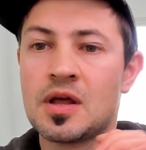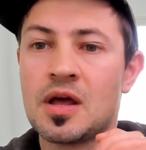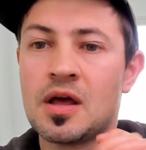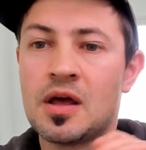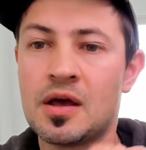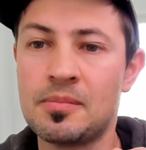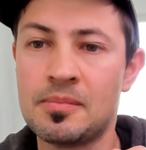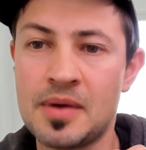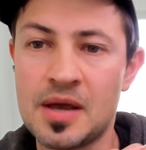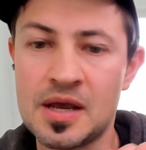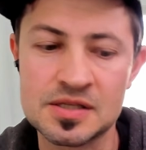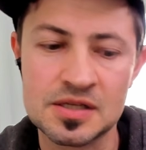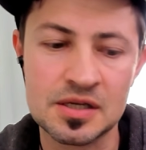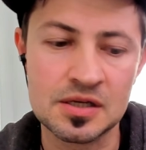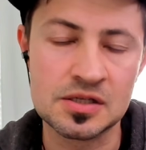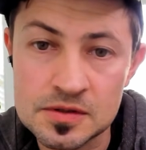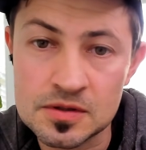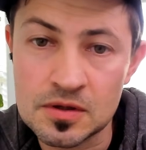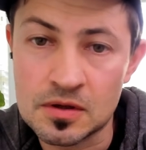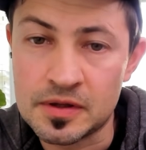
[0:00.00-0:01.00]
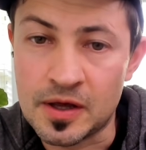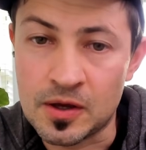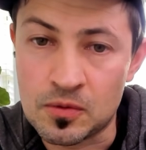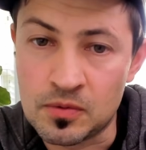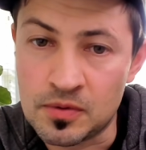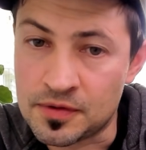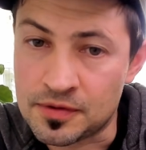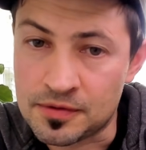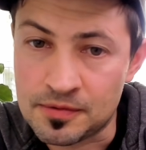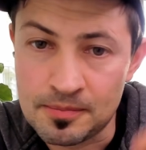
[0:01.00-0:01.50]
Amazing. So like
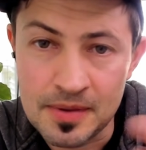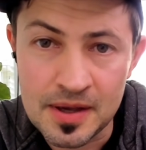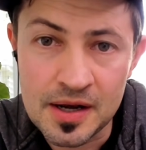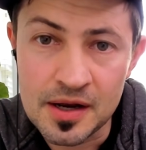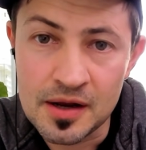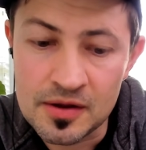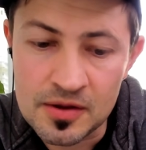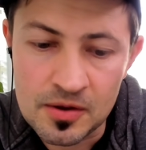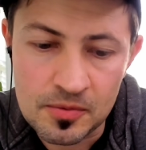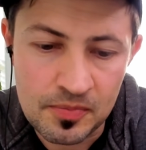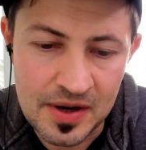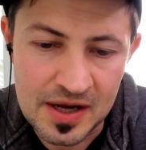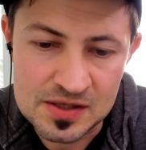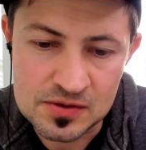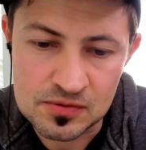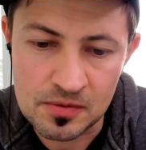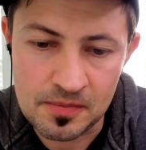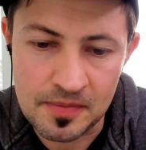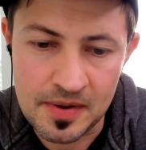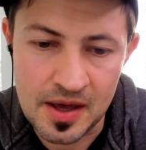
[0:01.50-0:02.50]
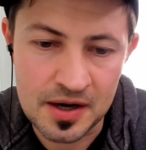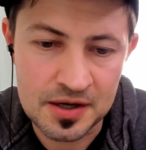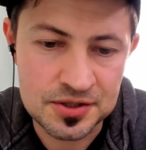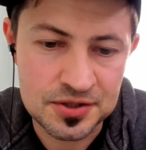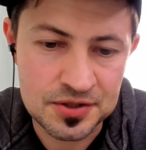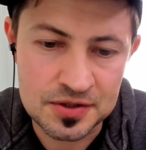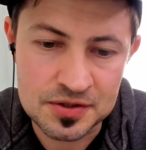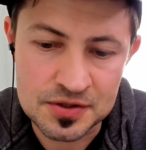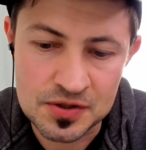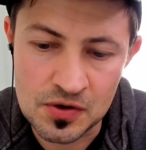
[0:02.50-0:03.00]
with many other password
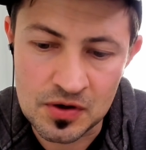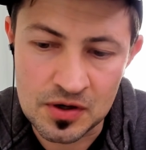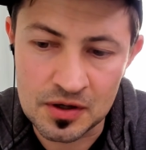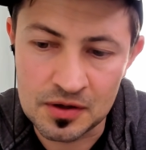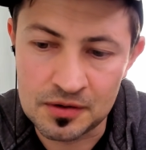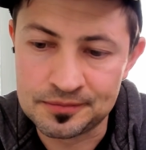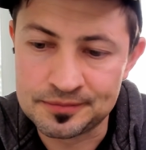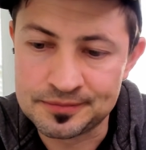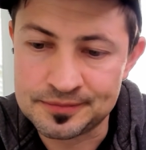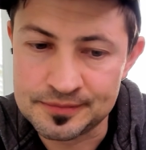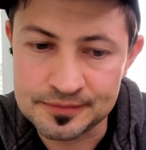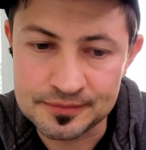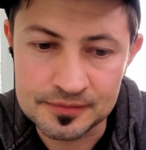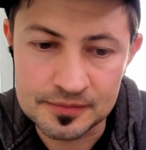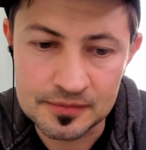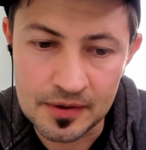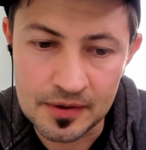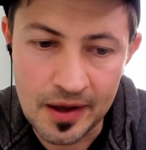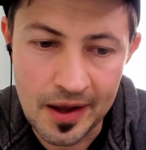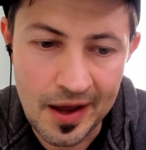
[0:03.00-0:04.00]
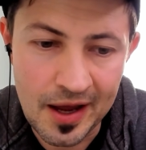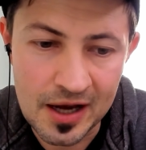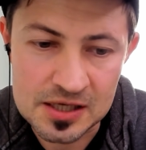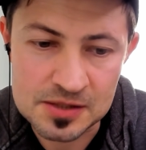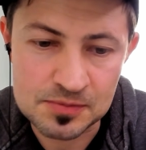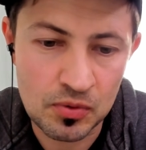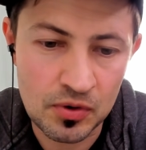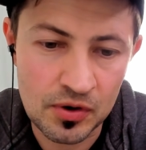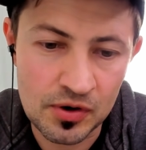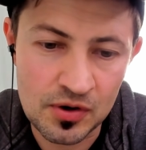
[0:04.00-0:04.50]
managers, you can
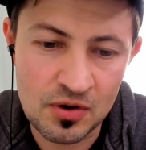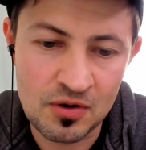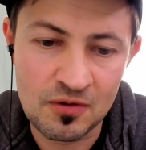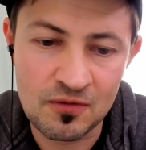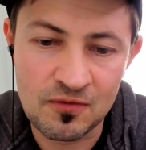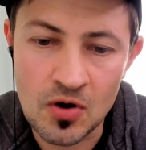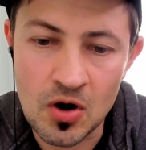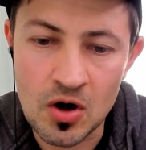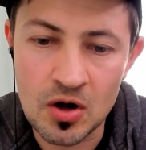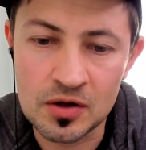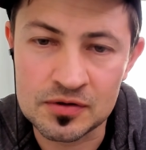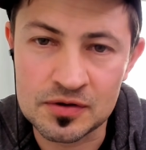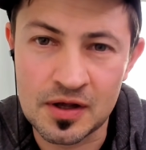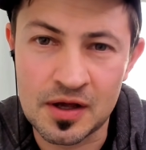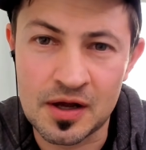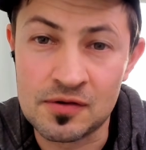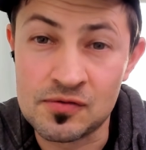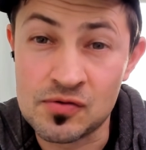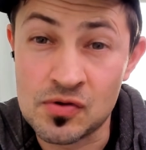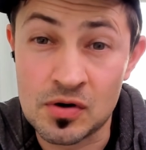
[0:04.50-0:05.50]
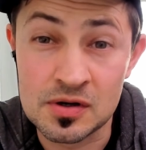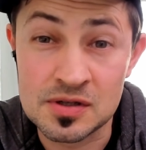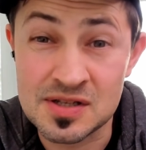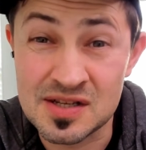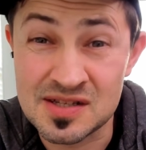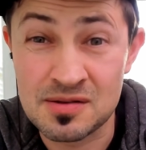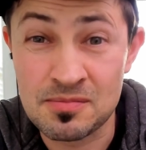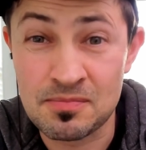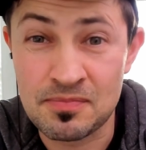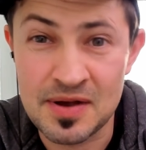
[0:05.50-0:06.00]
export your vault out of your
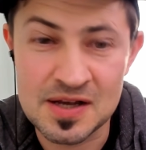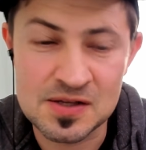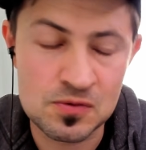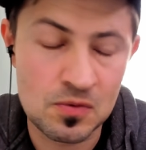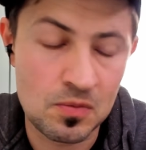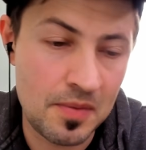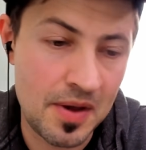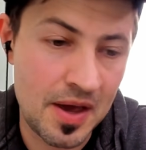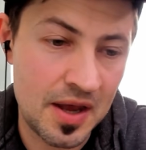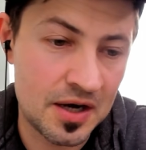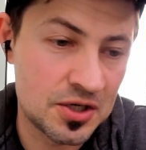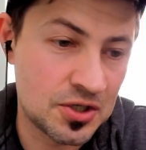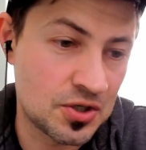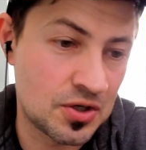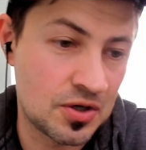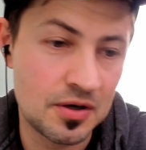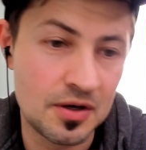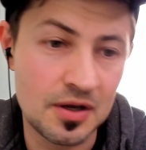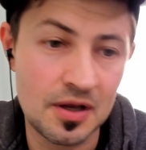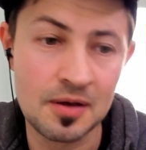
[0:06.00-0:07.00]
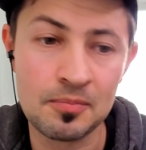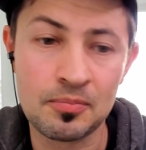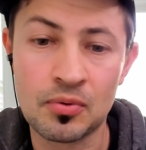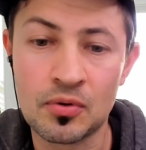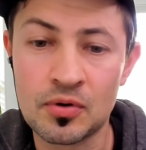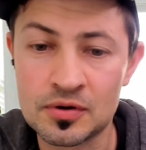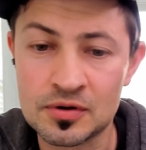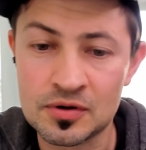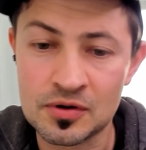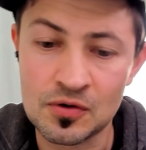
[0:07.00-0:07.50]
existing password manager,
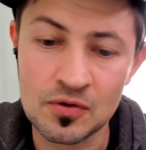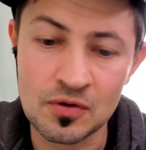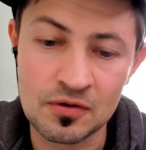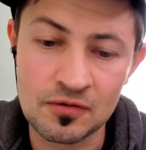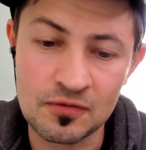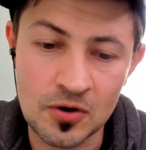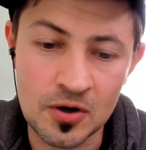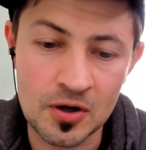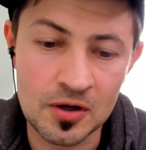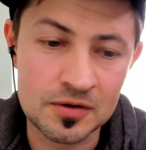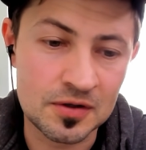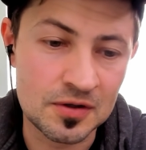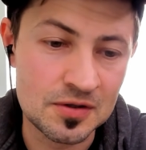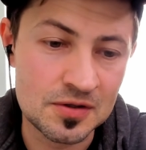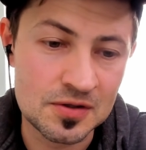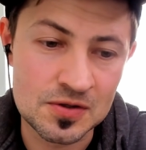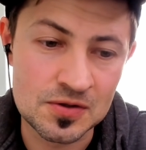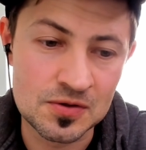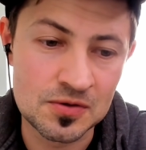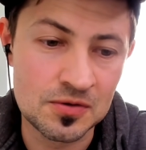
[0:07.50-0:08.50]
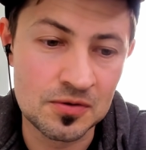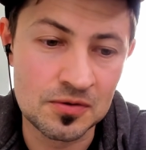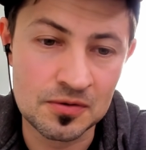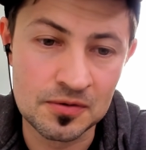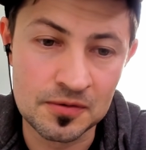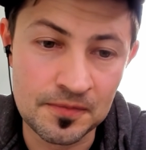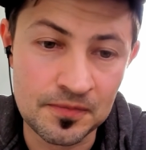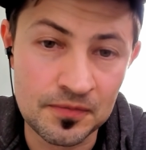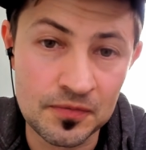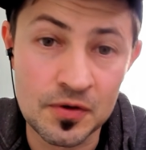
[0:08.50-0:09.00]
import your vault
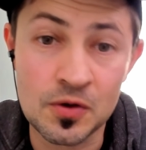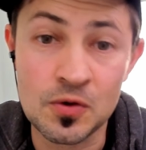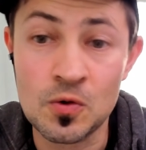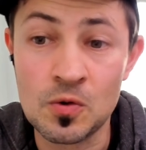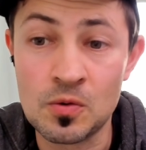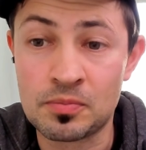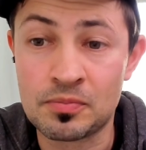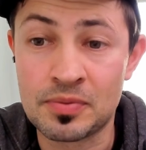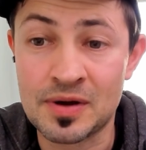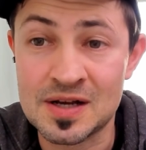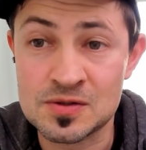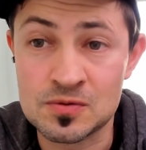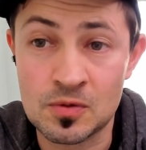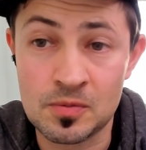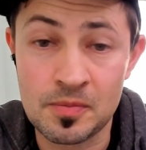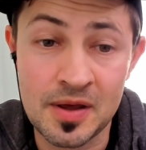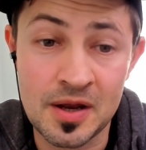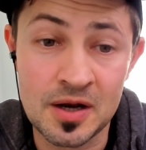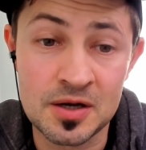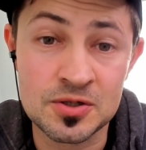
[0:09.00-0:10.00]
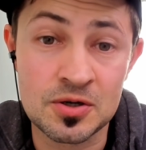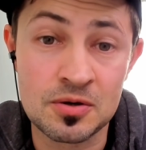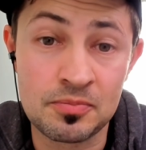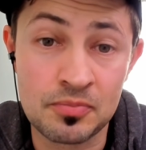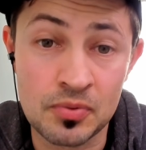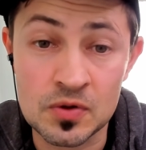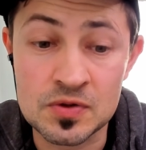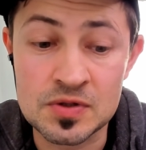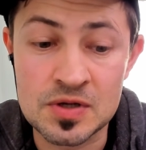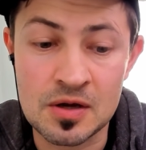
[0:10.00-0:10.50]
into the new password manager,
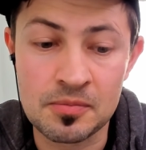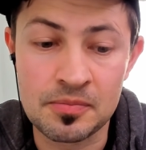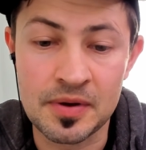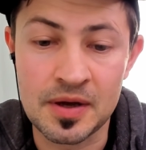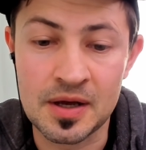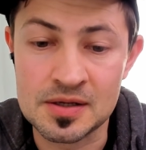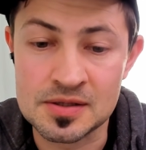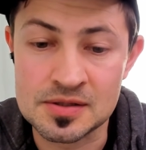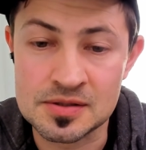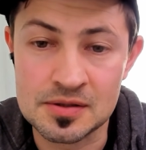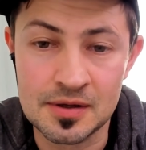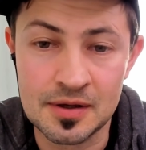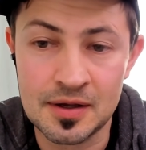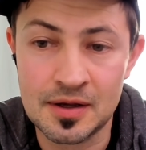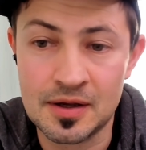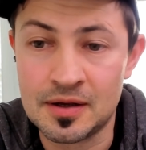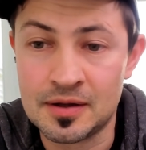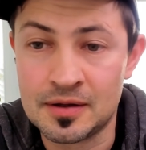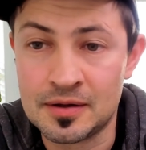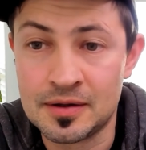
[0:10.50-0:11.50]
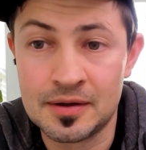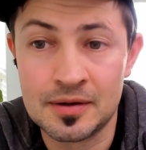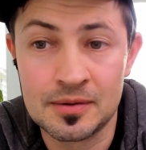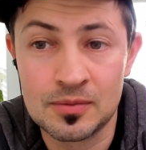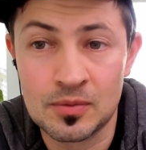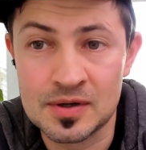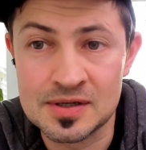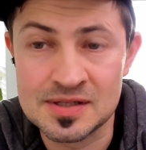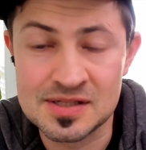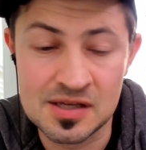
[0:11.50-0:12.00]
Proton Pass, and it
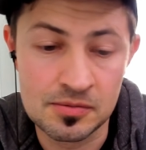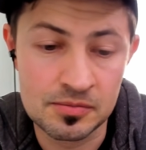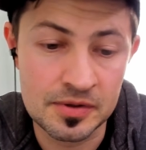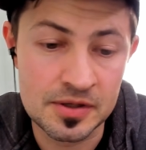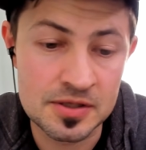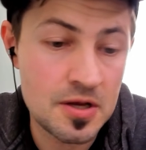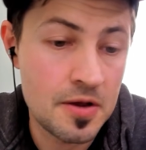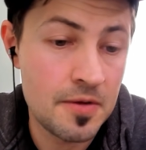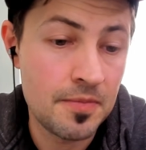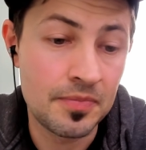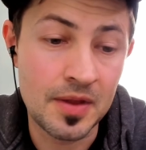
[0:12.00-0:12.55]
works seamless.